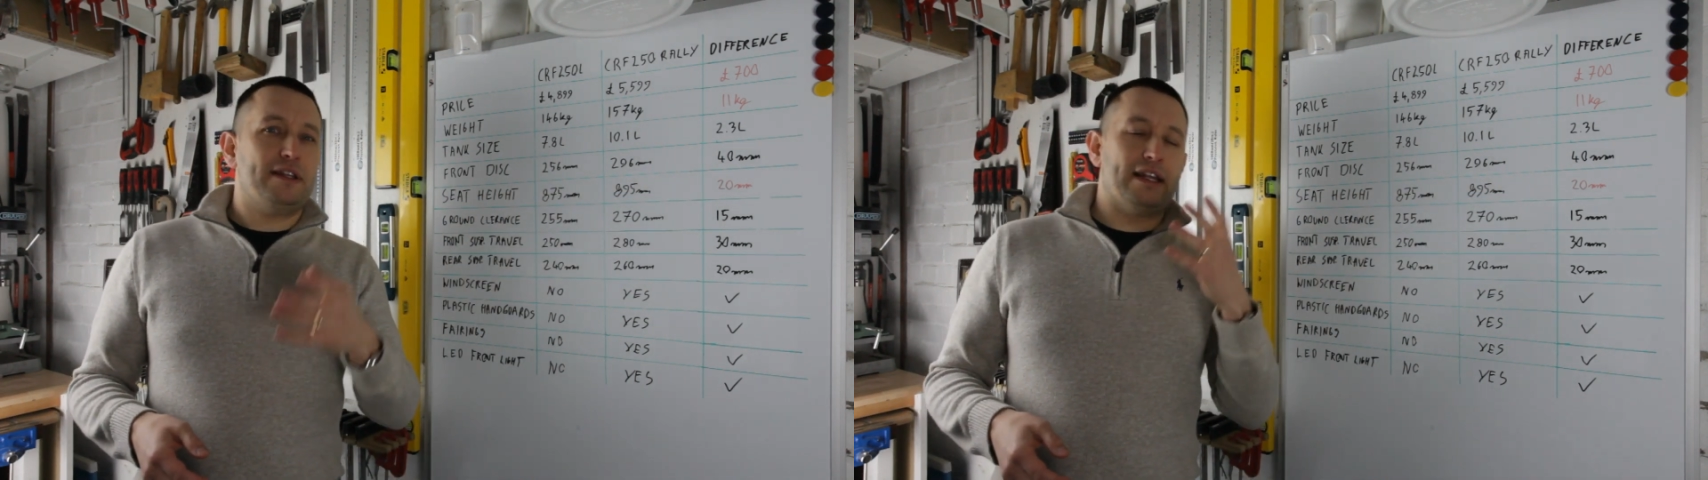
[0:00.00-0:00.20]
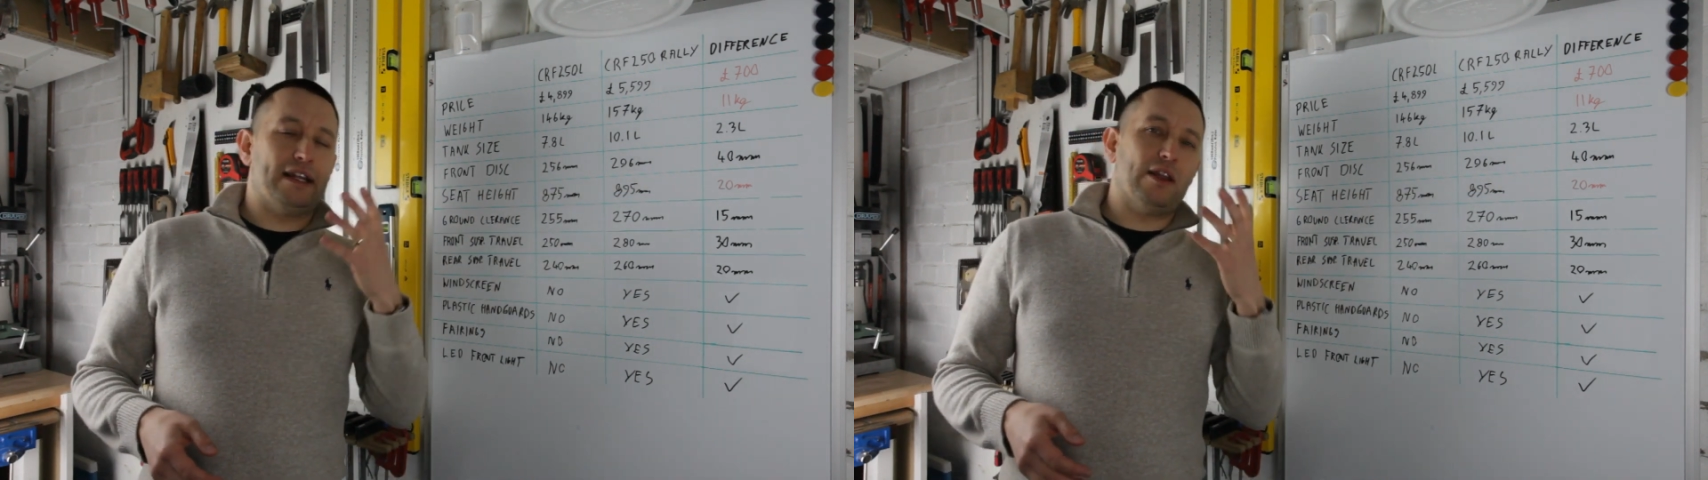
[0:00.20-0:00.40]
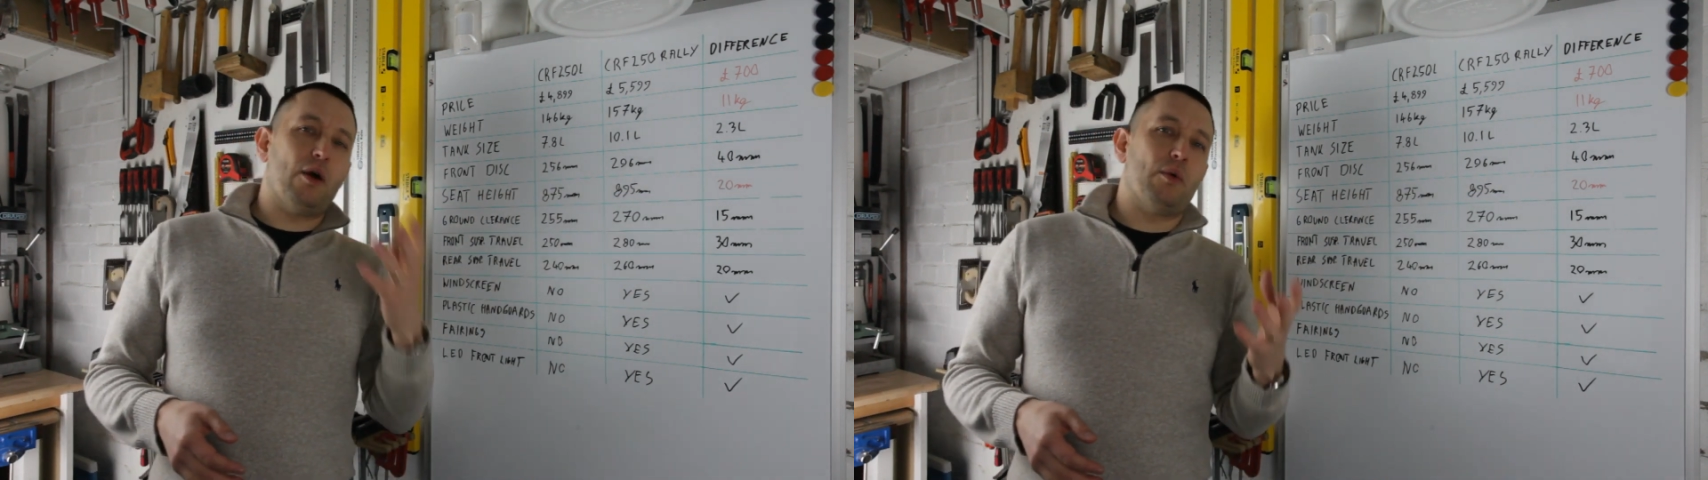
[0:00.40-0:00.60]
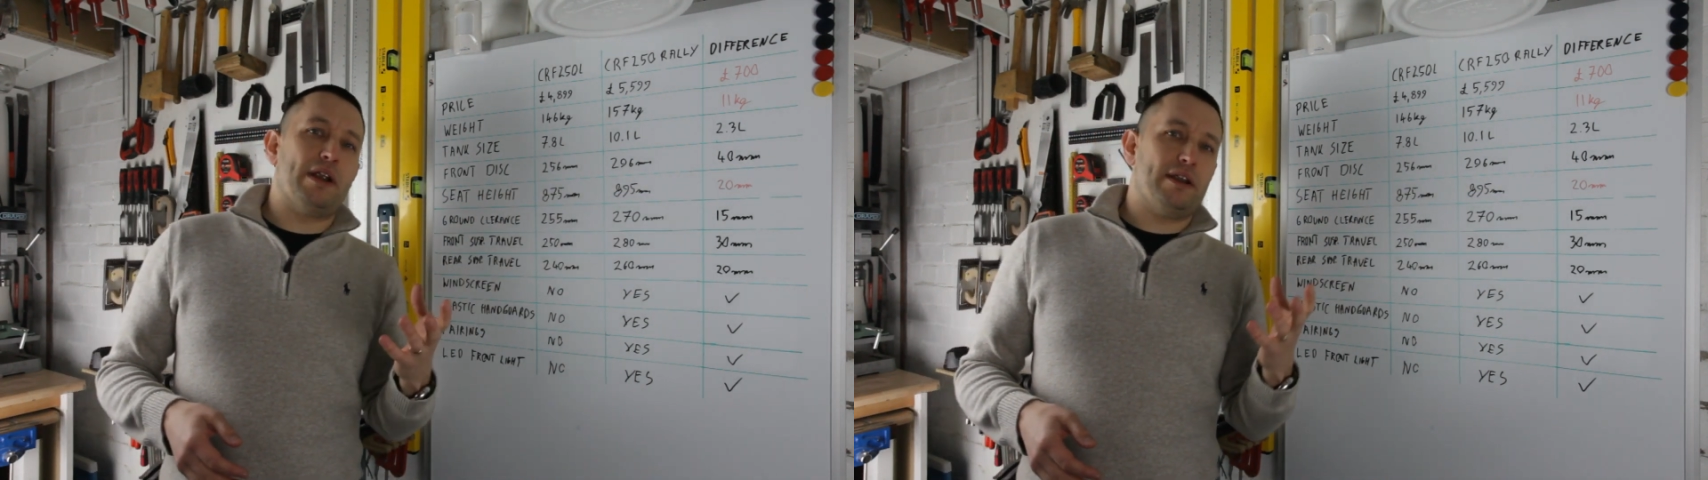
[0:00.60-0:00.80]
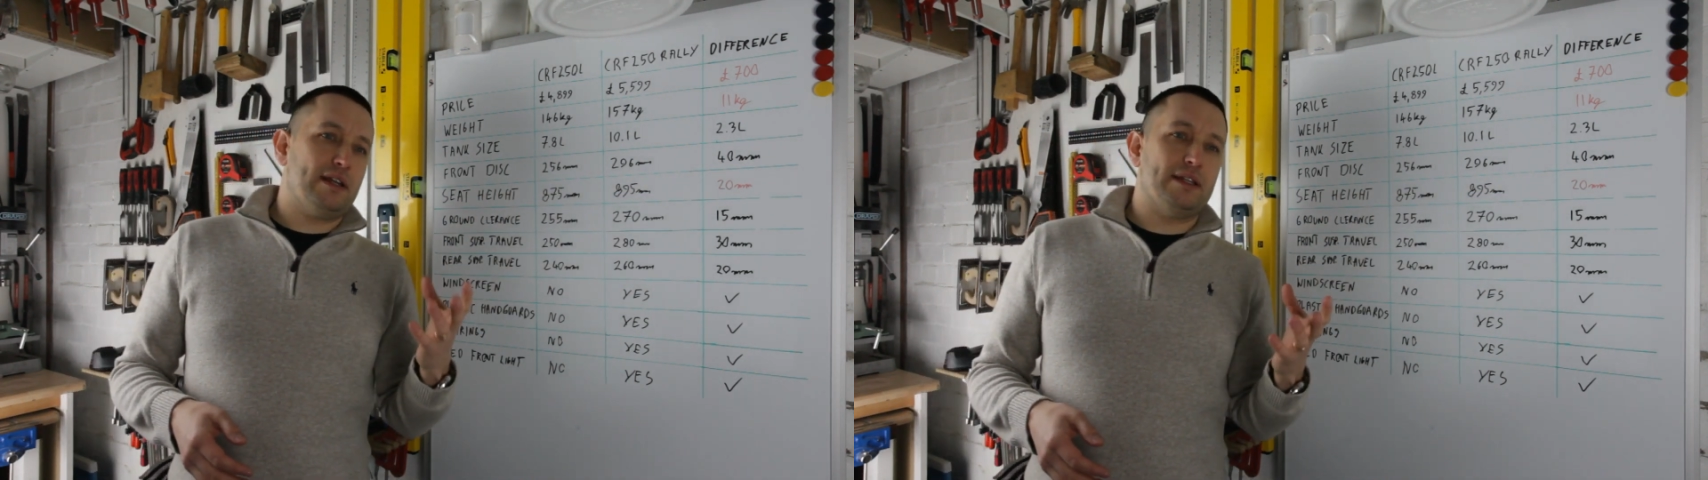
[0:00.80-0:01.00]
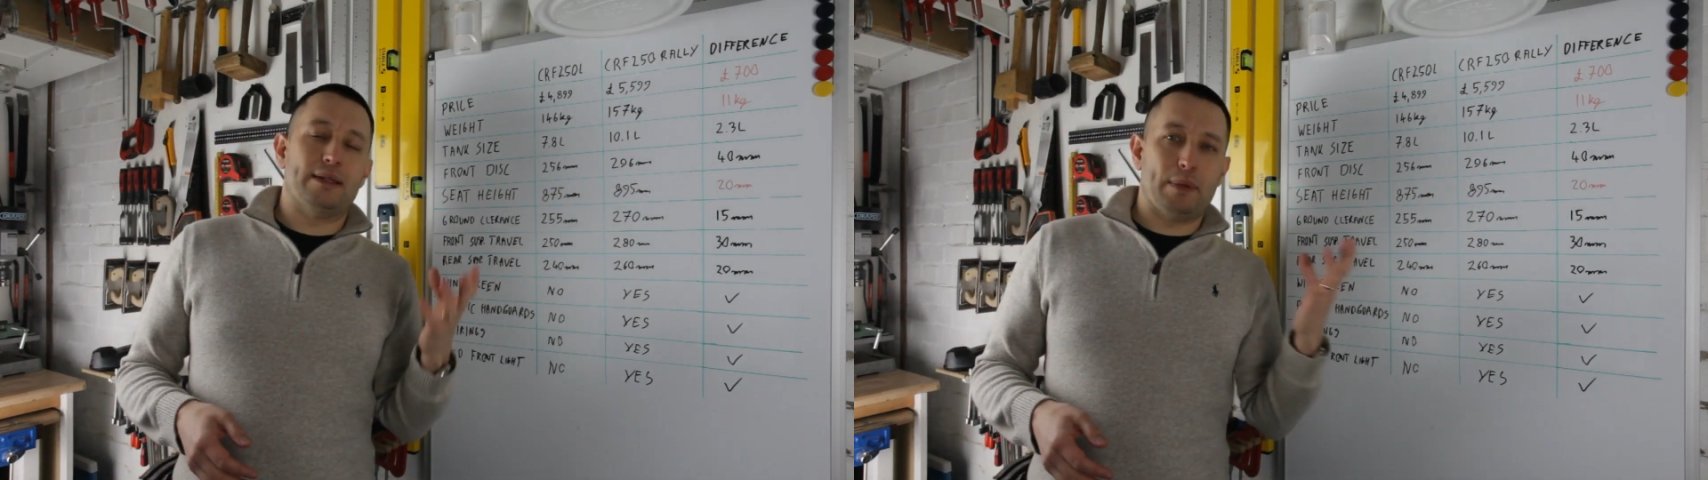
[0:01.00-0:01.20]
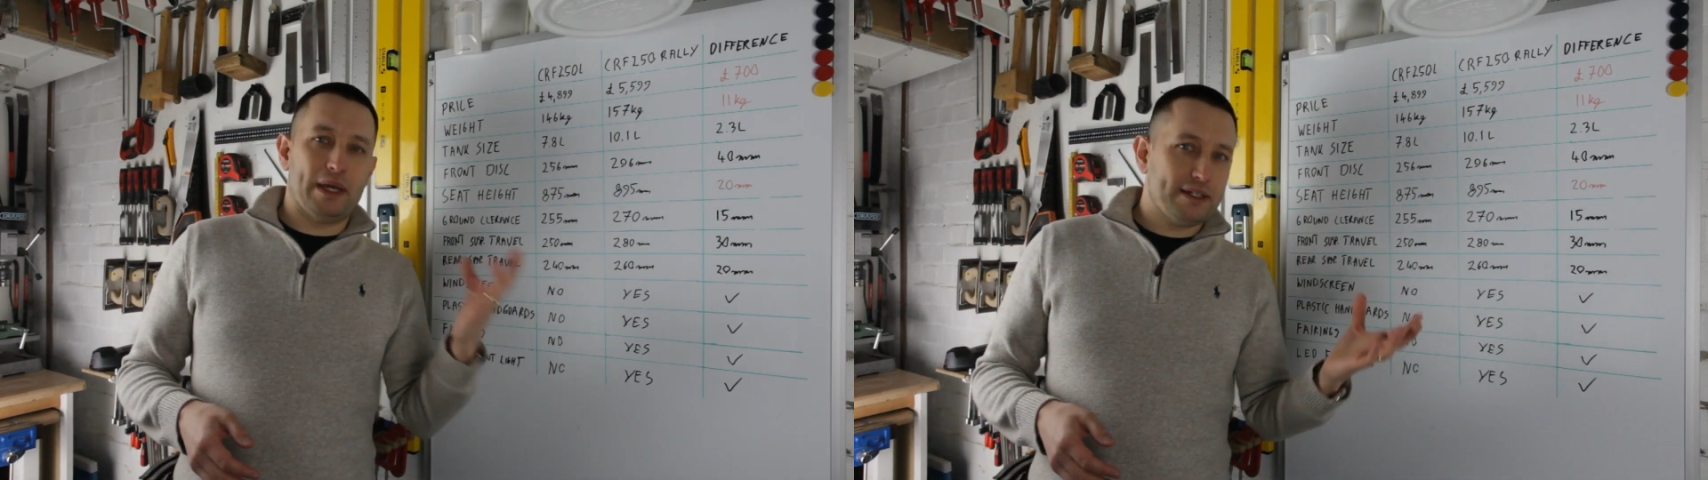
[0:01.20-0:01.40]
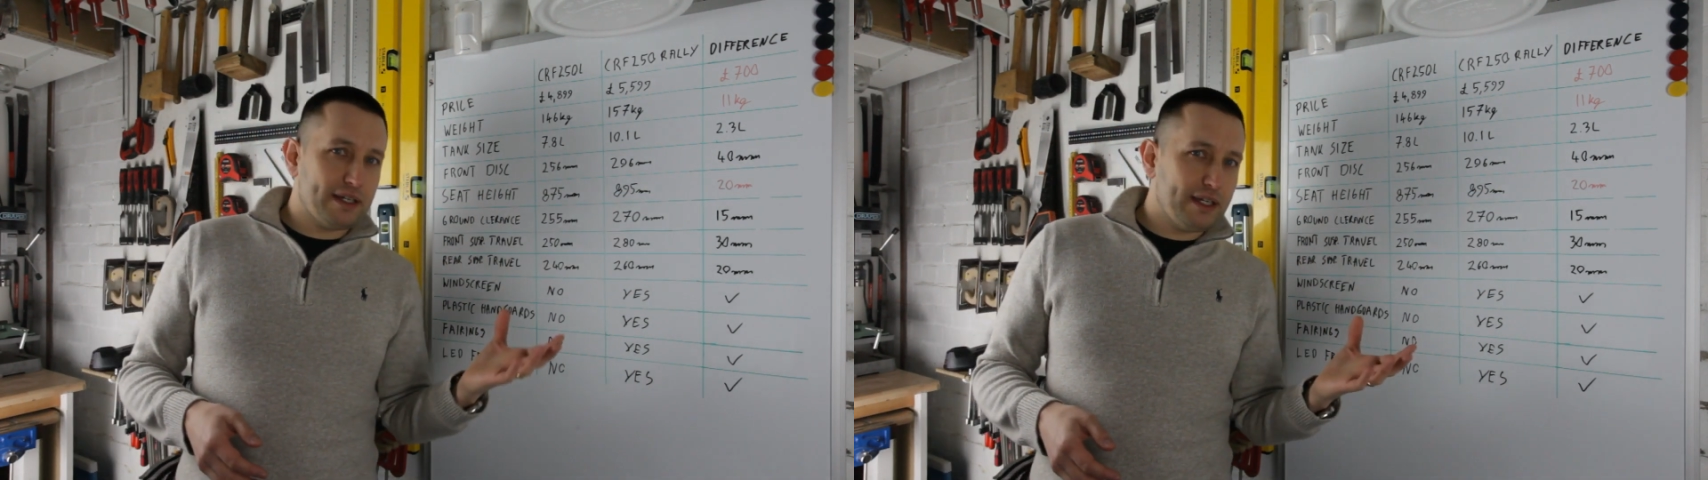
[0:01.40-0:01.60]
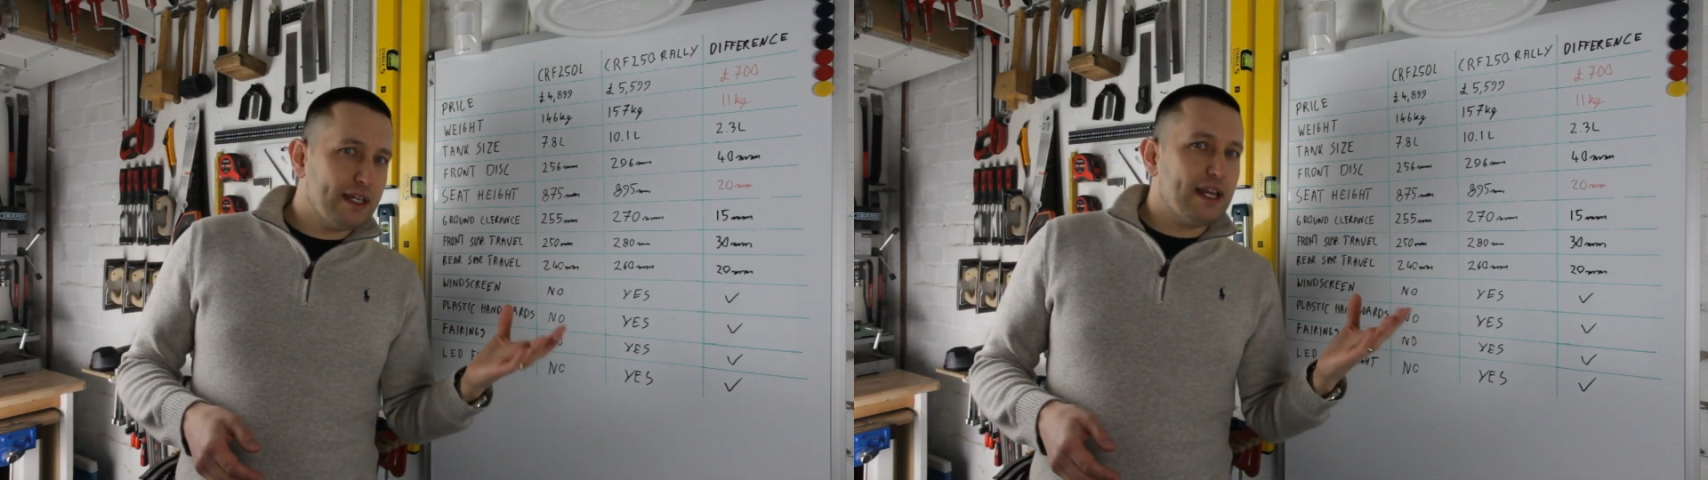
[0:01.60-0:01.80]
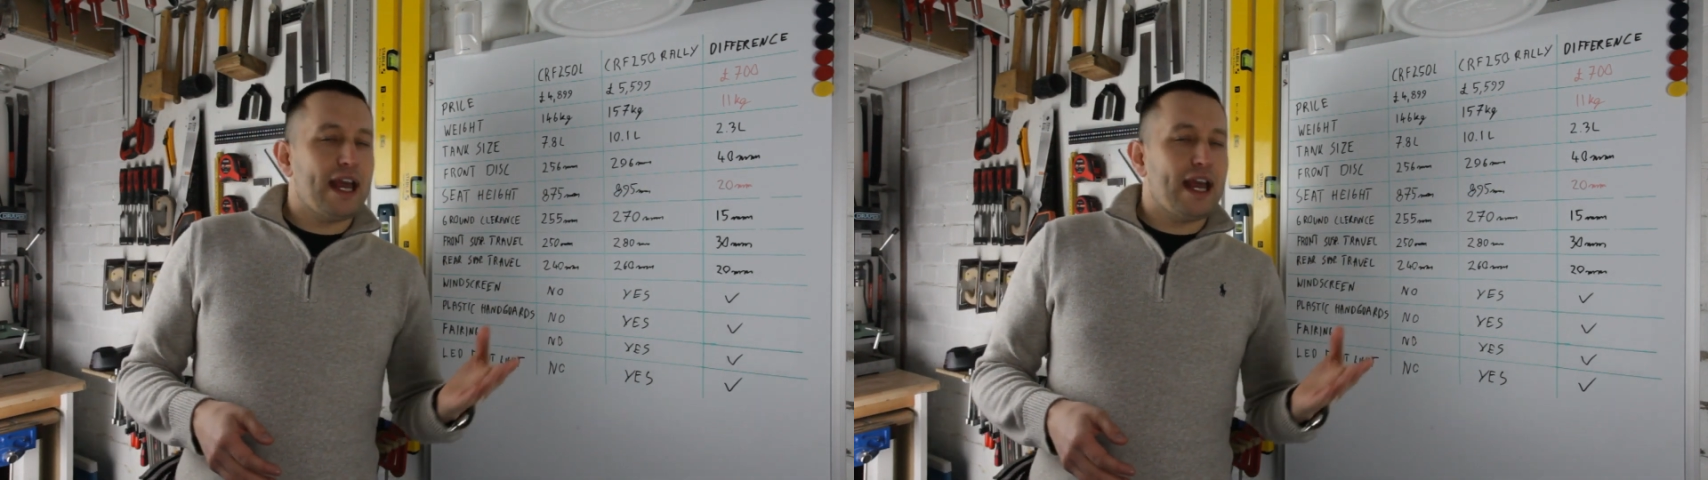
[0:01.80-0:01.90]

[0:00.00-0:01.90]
the lower the better.